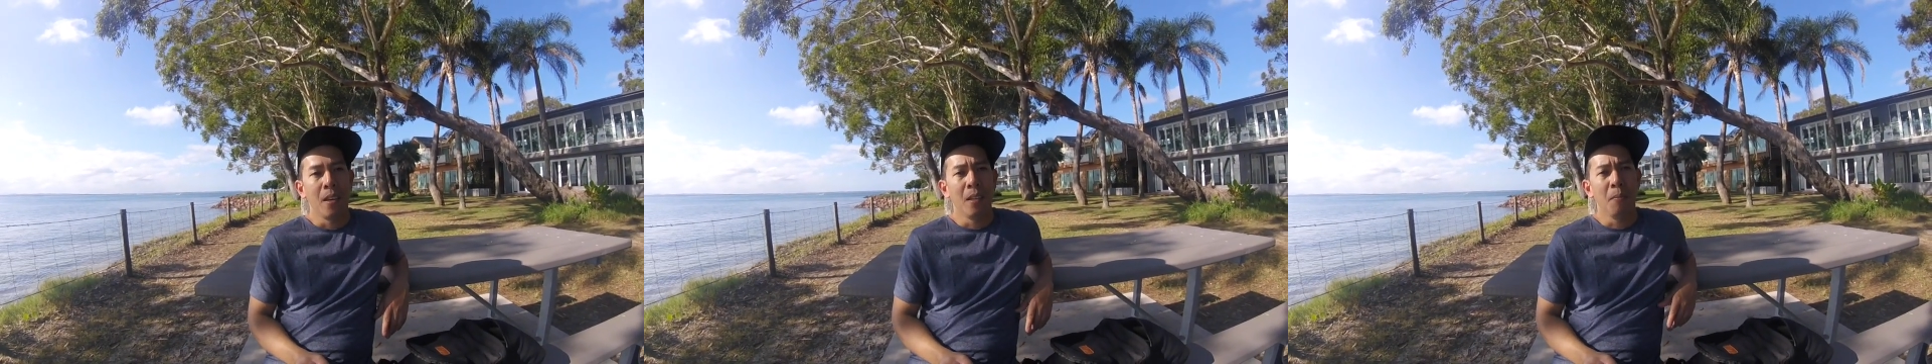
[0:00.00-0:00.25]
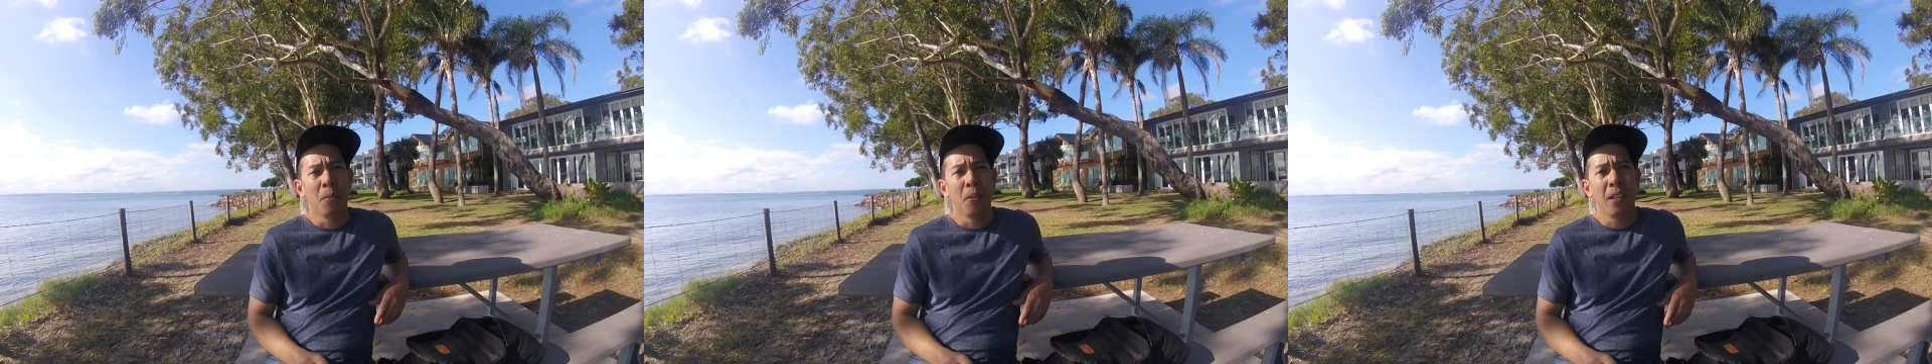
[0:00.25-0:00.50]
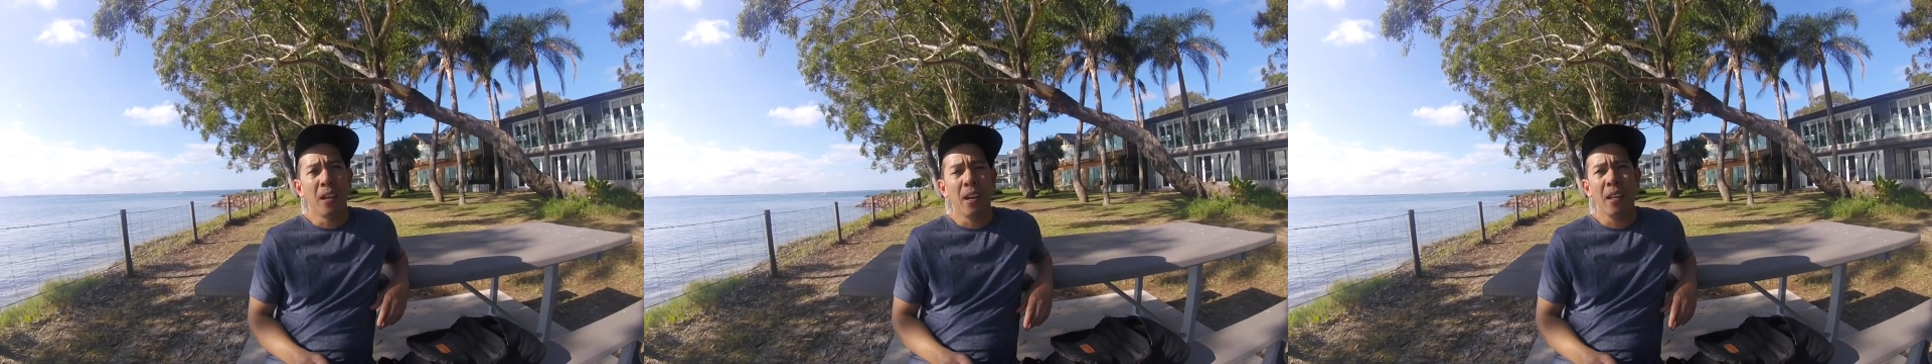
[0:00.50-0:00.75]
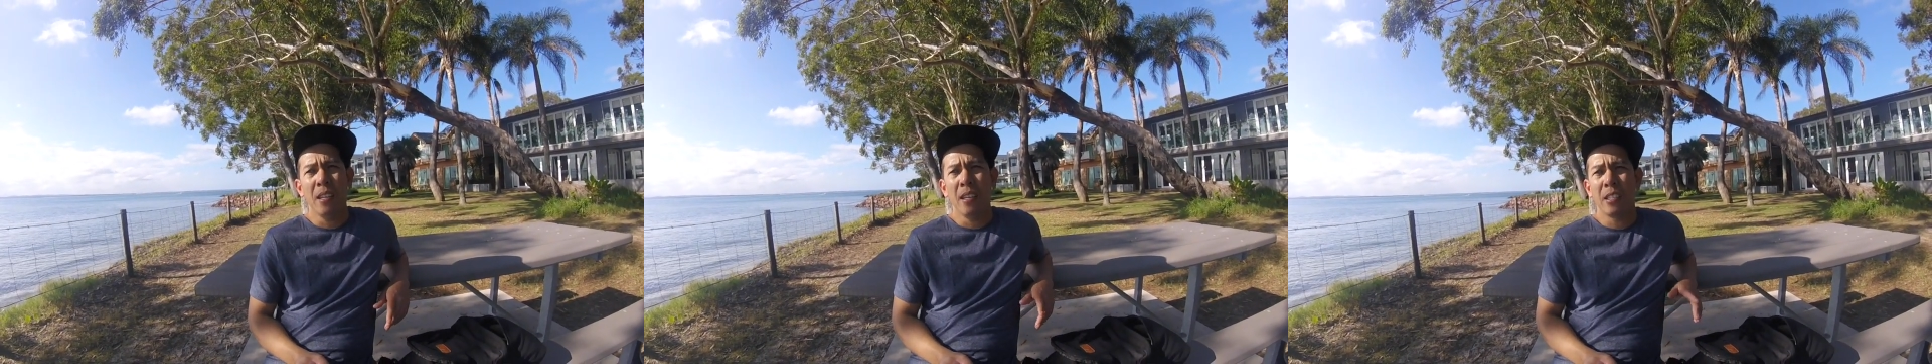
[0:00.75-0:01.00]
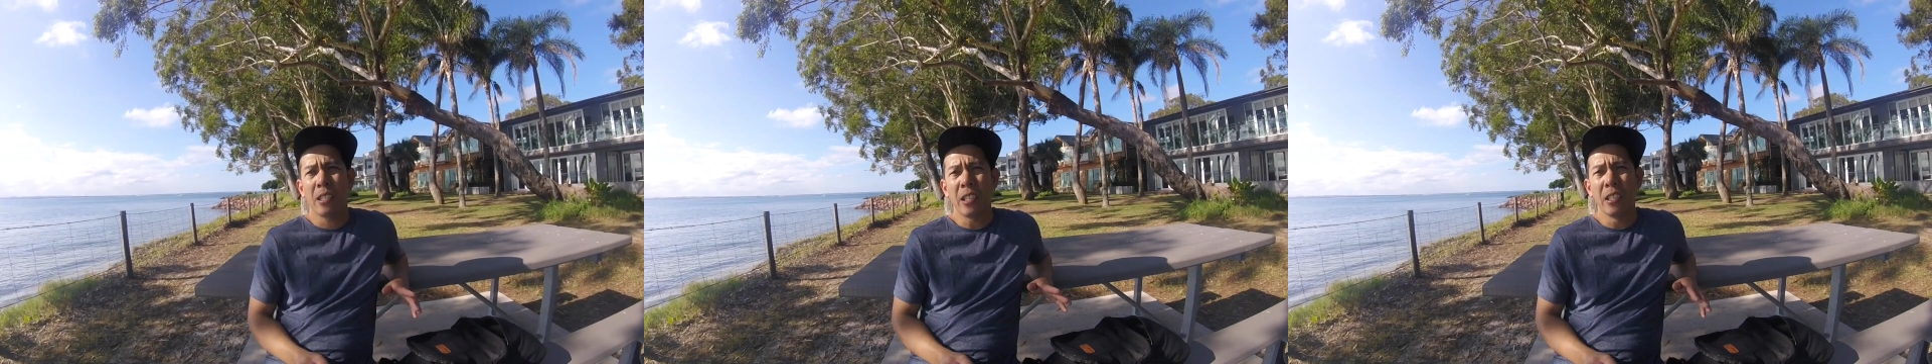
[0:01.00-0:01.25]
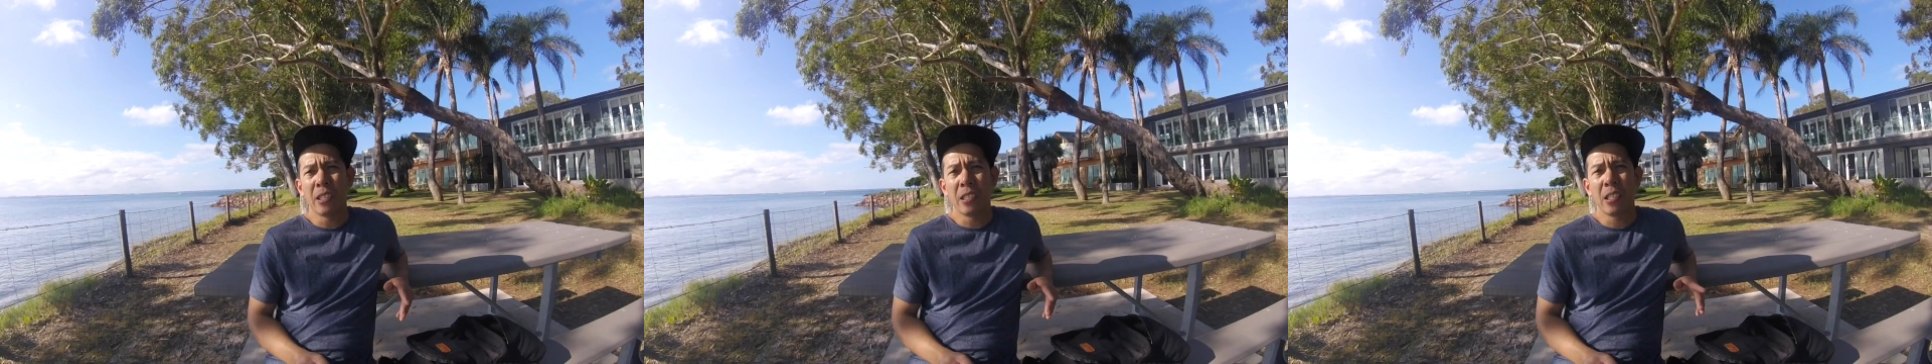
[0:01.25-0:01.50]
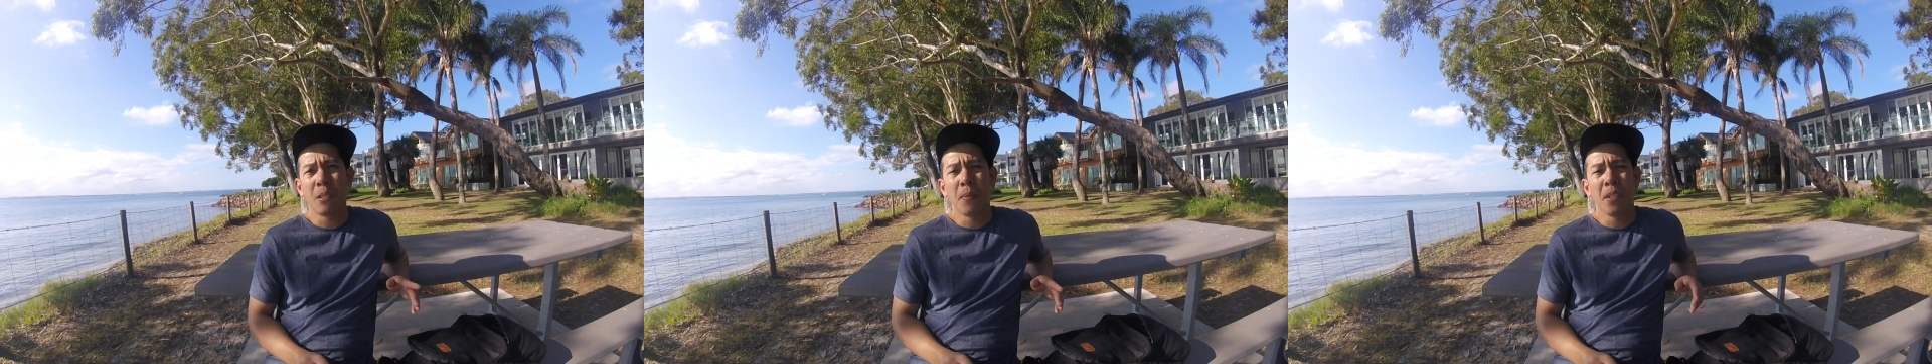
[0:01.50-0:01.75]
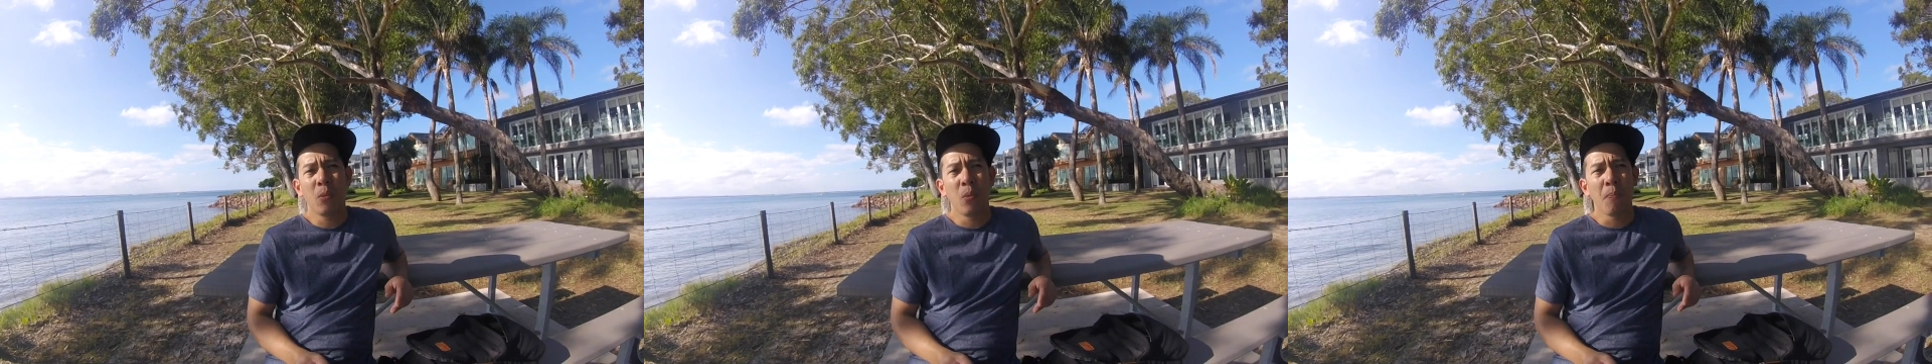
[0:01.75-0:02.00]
And for the skills assessment,